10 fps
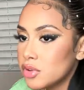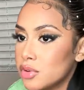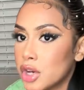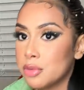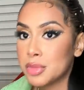you
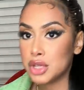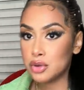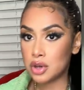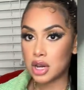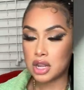know me, you
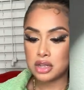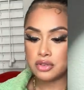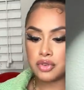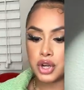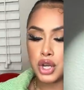know I
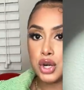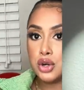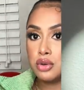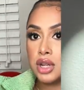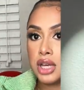live for
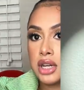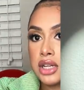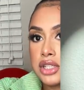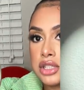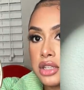gold. Like, I
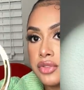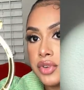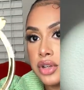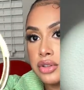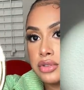just love
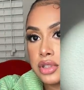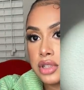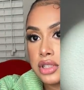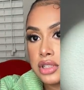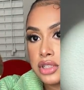gold. So
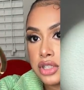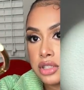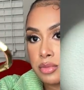this is just a